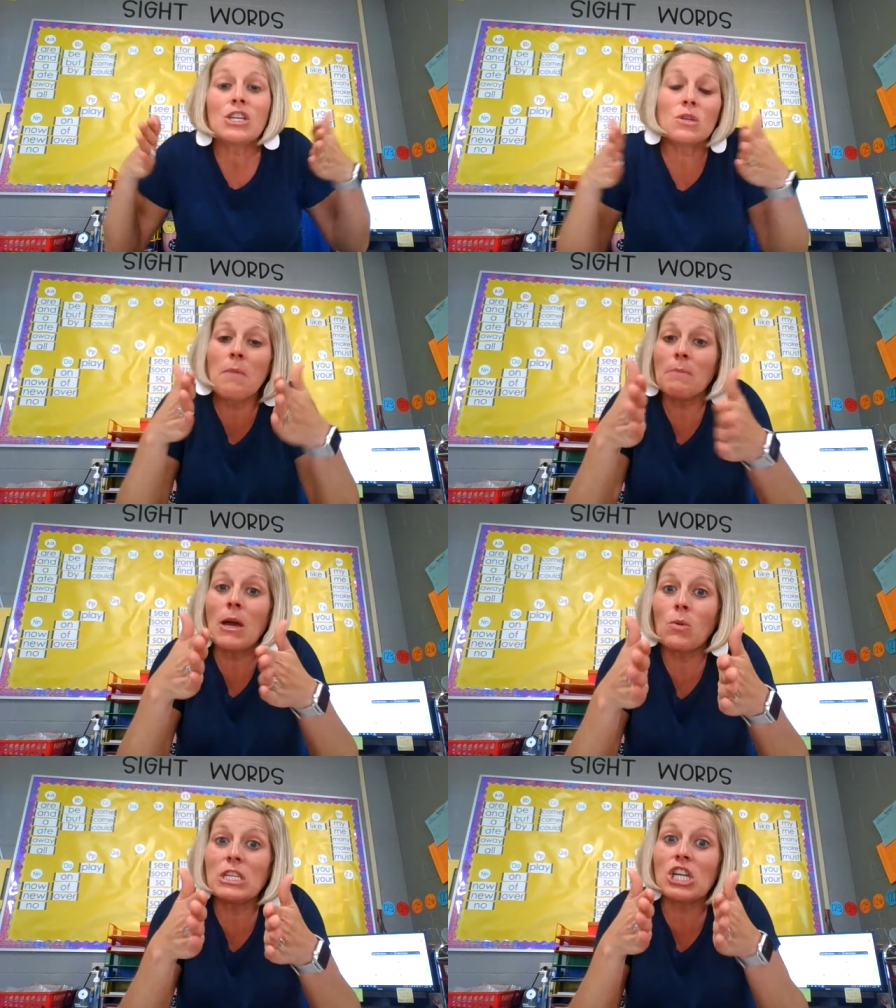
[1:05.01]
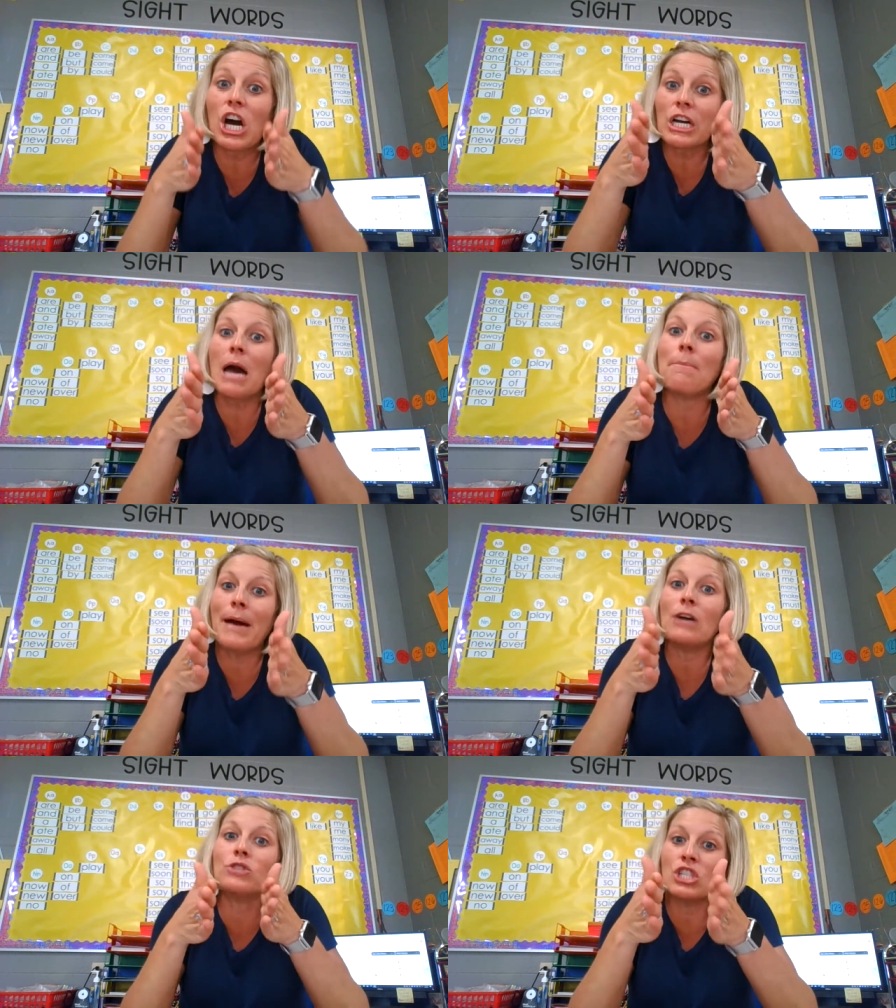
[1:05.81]
So maybe I want to talk
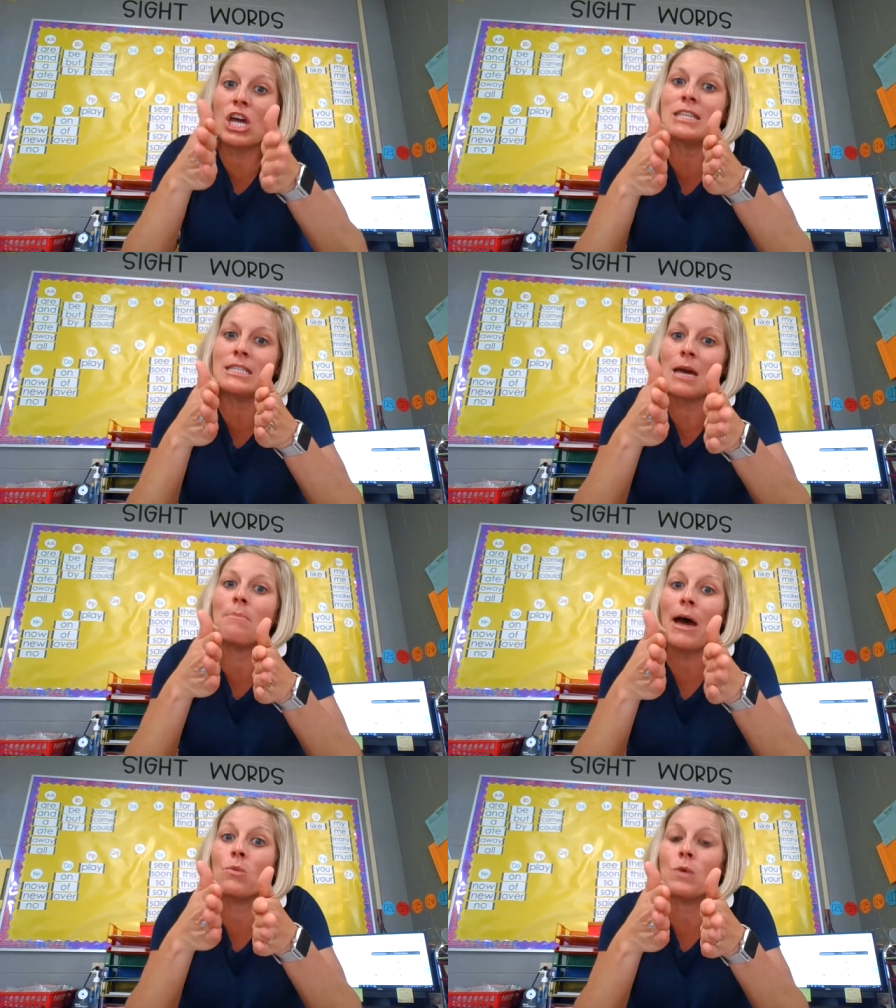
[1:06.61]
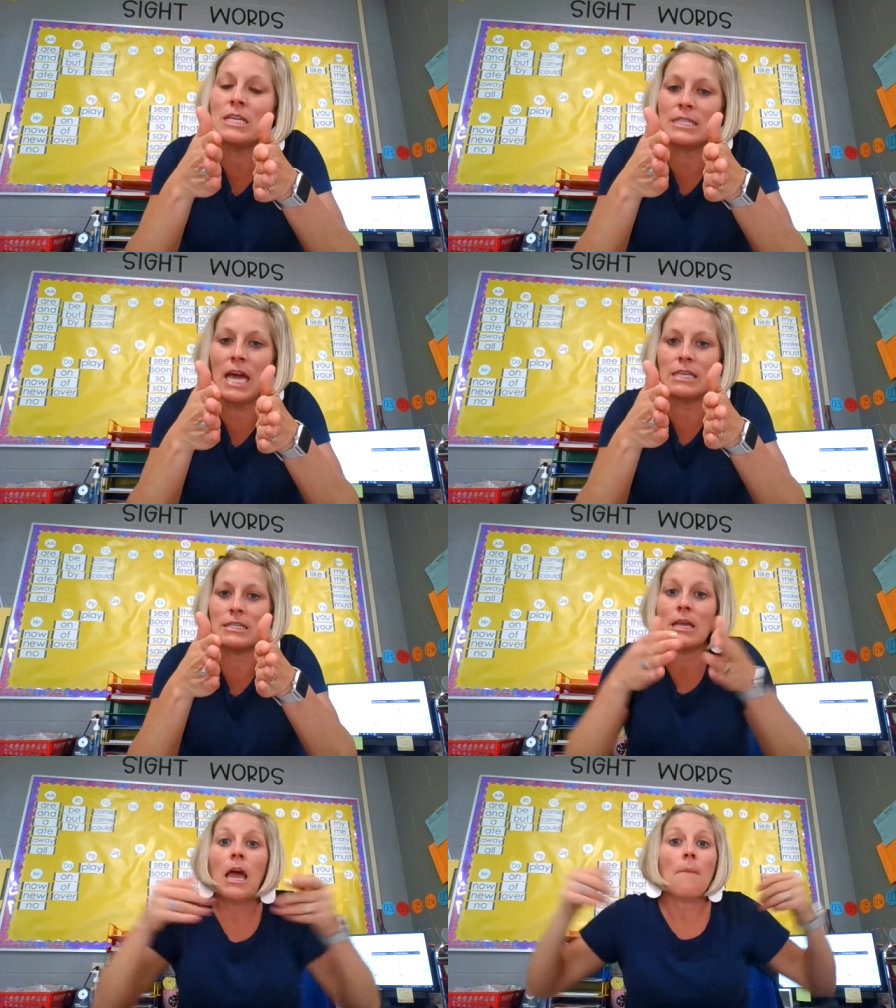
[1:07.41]
about just about
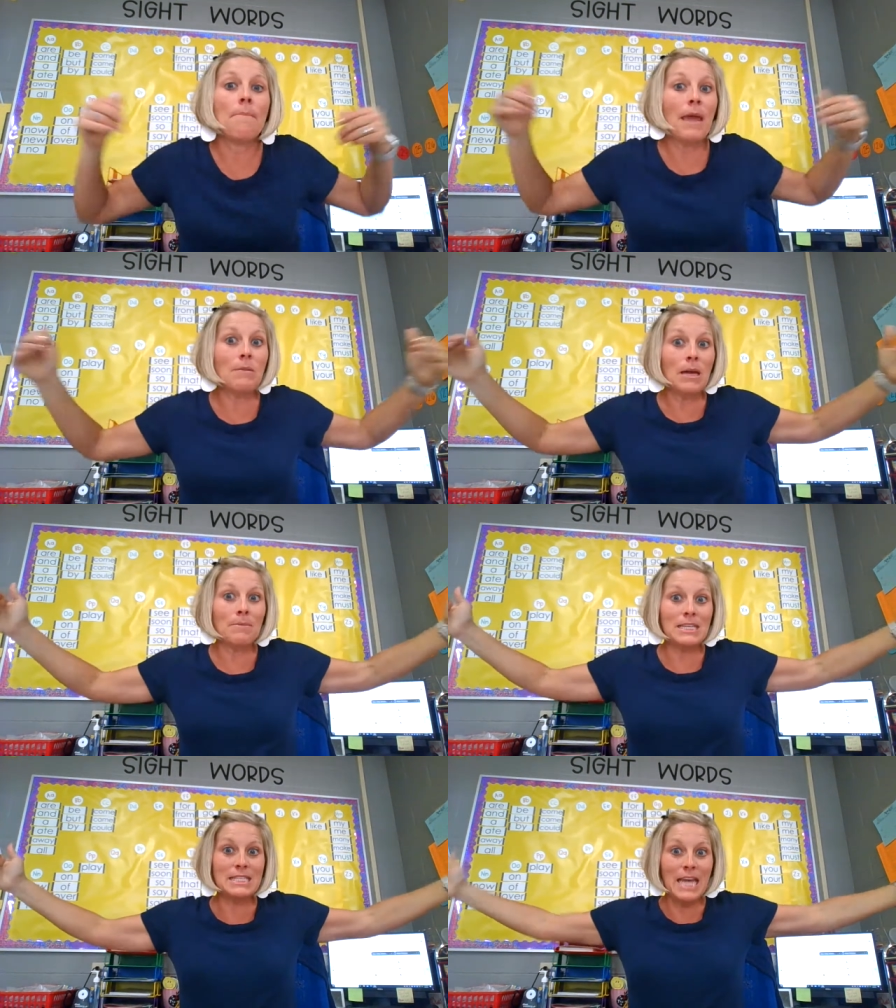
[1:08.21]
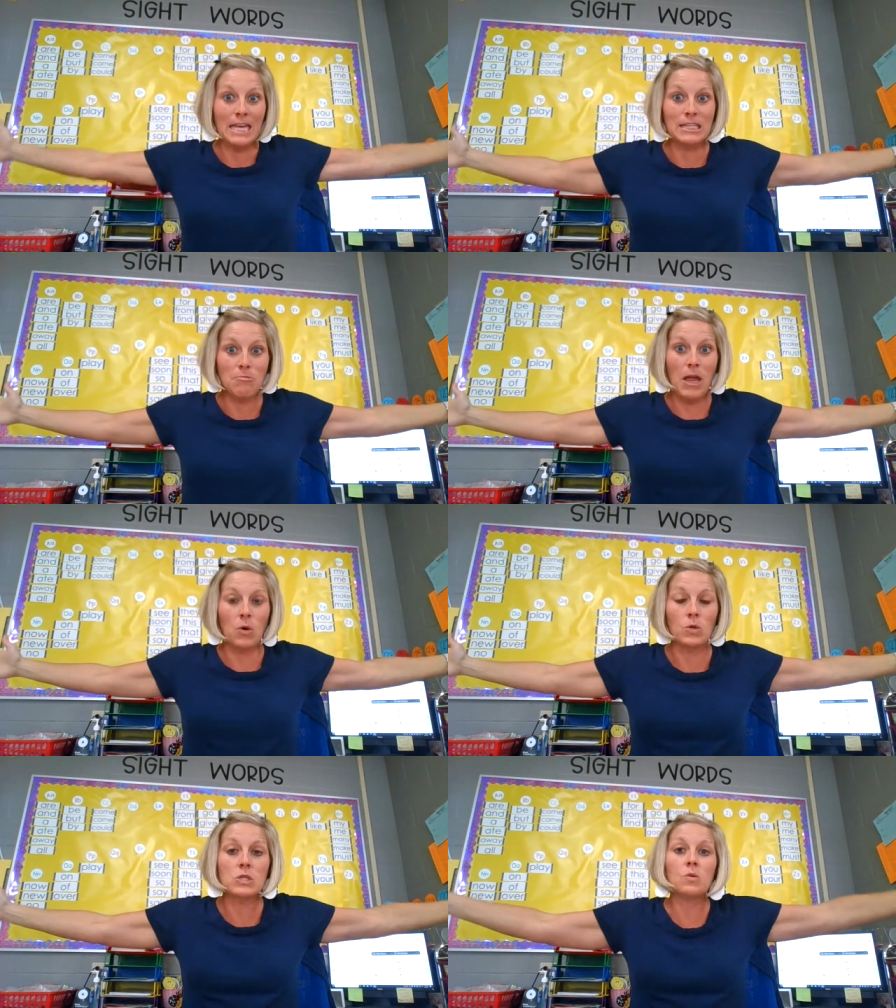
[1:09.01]
recess. Maybe I'm going to say it's my
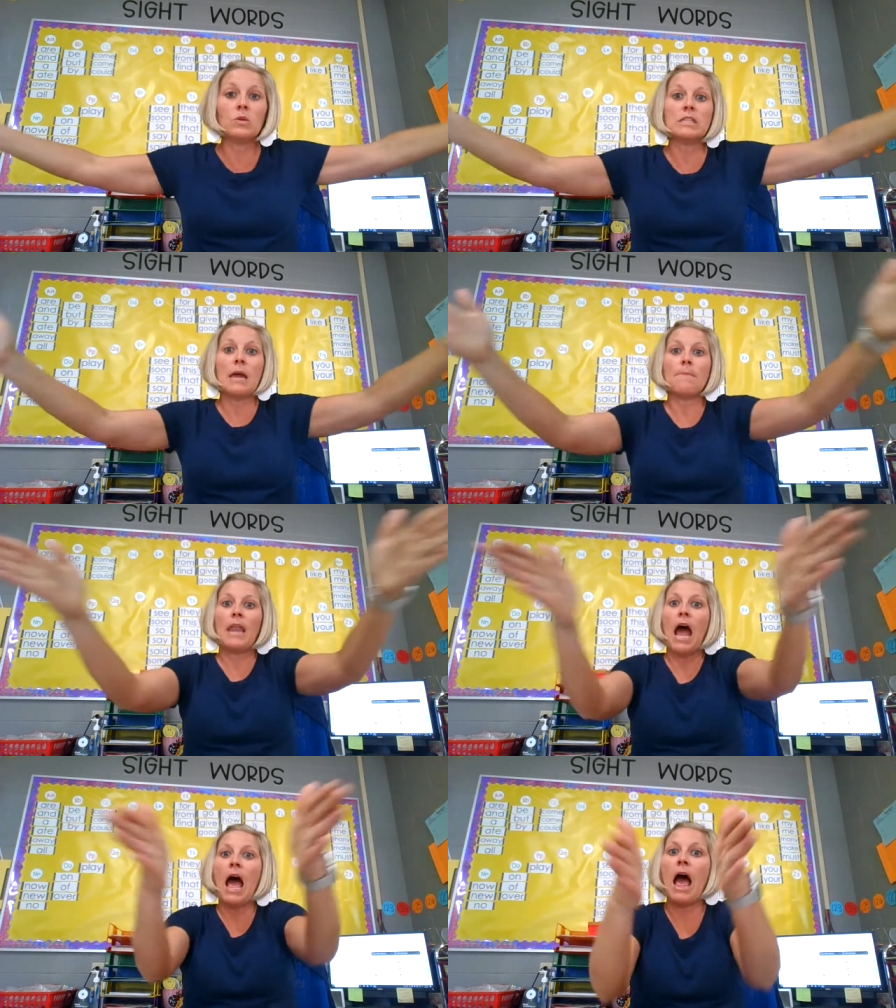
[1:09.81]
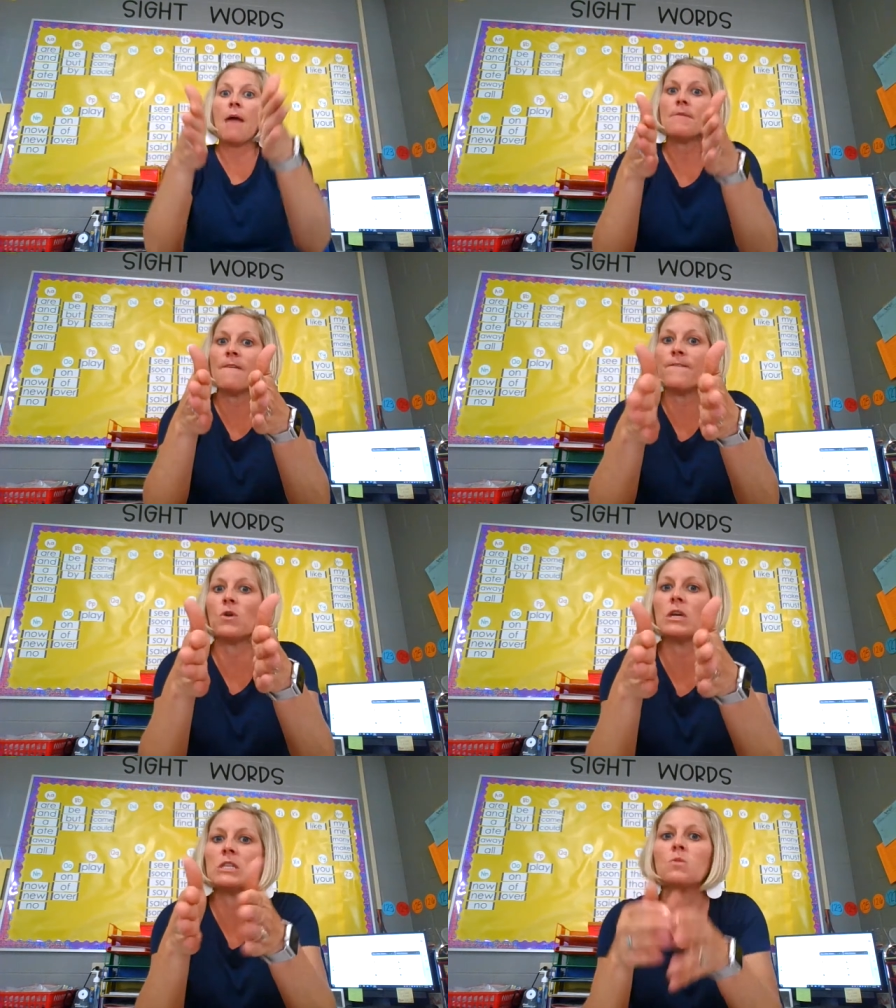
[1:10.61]
whole school day, but I'm going to
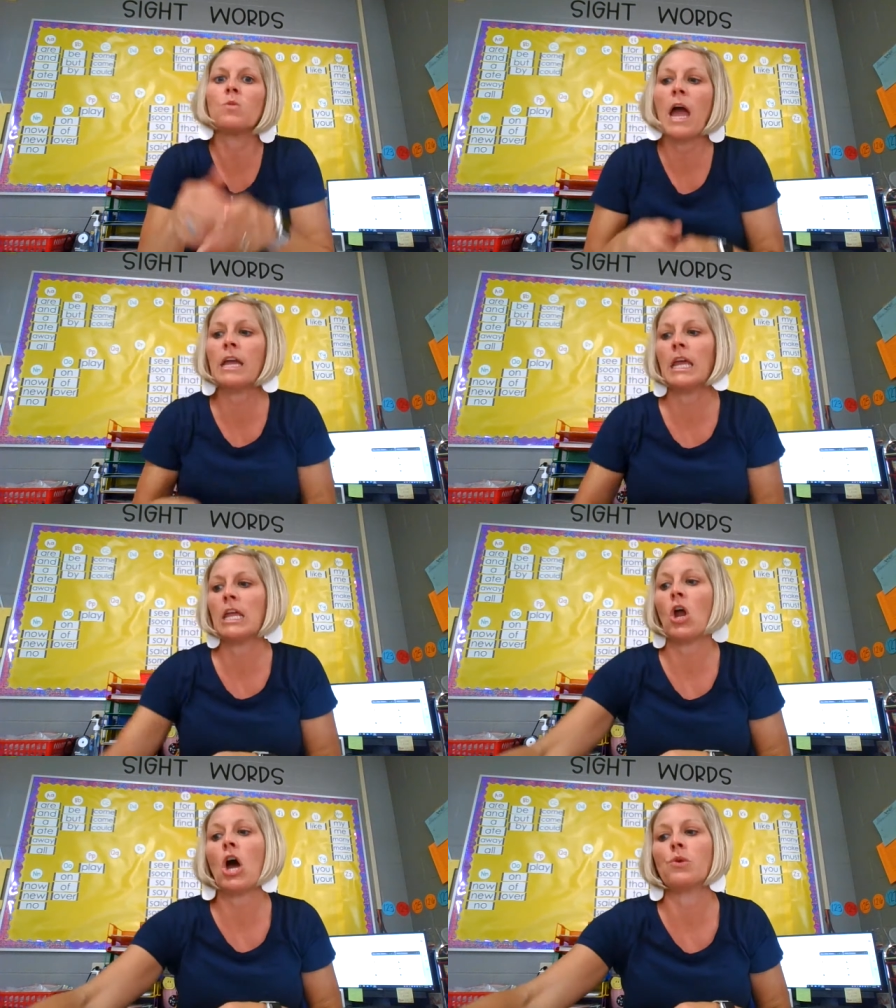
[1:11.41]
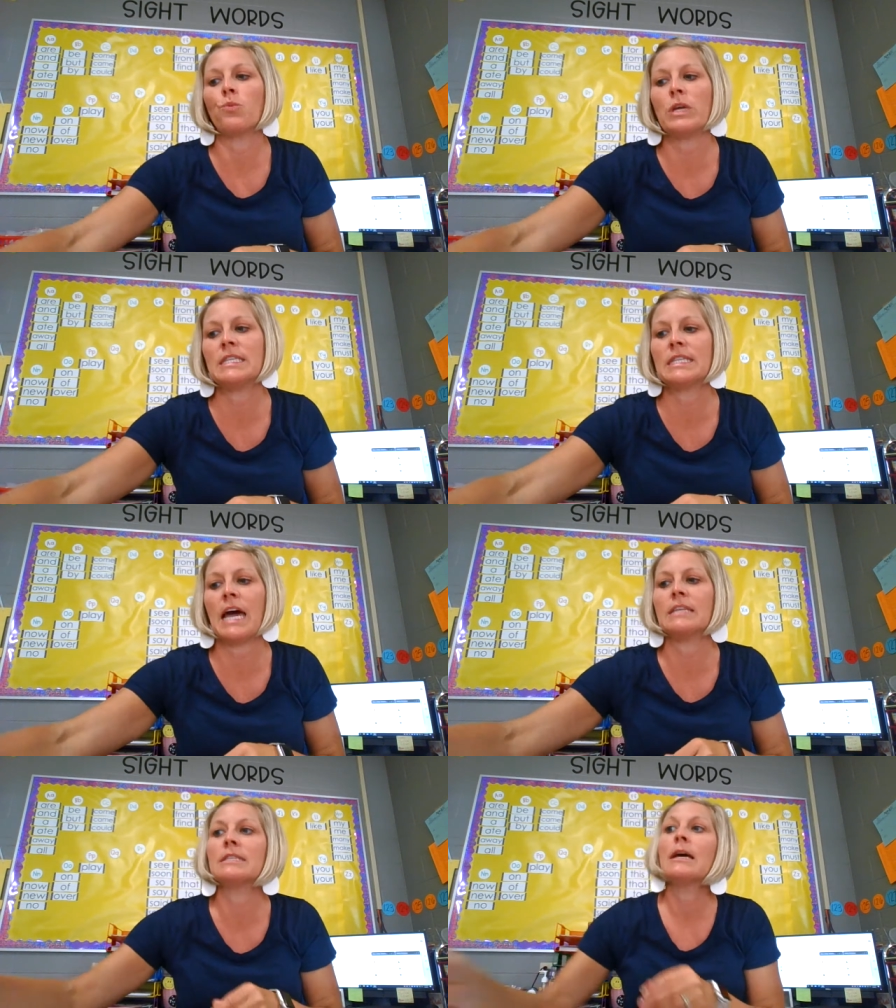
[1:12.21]
focus right in on
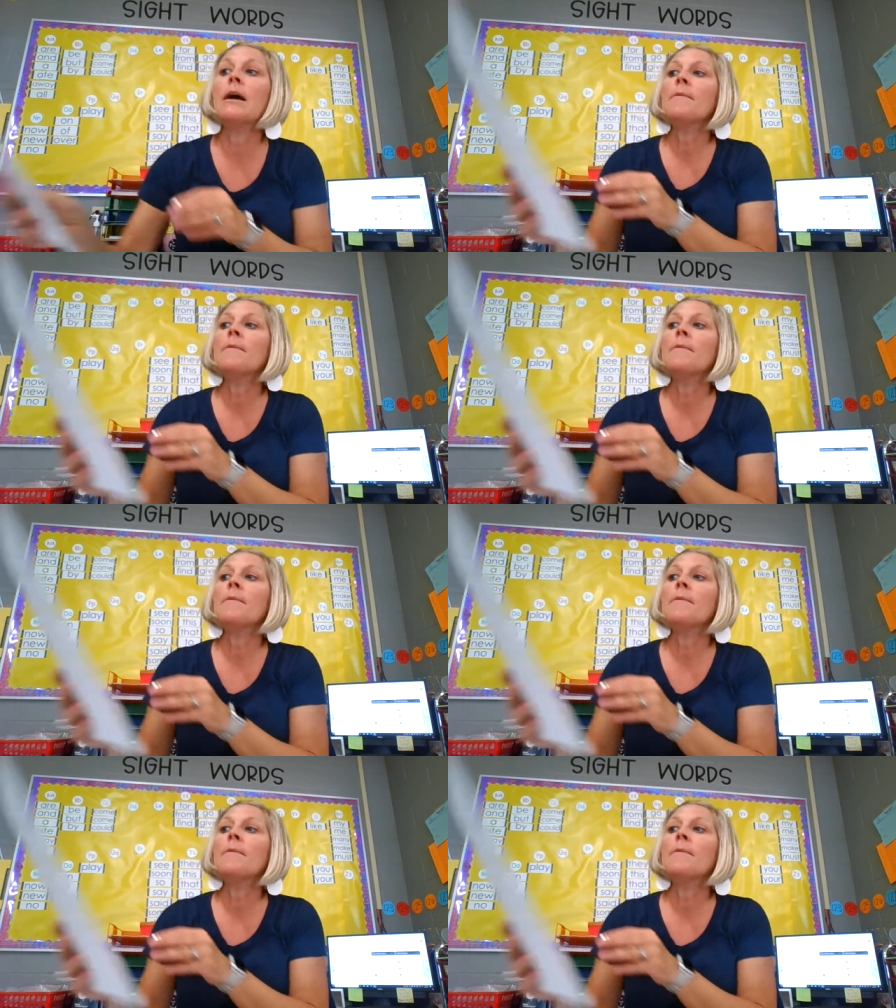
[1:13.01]
recess.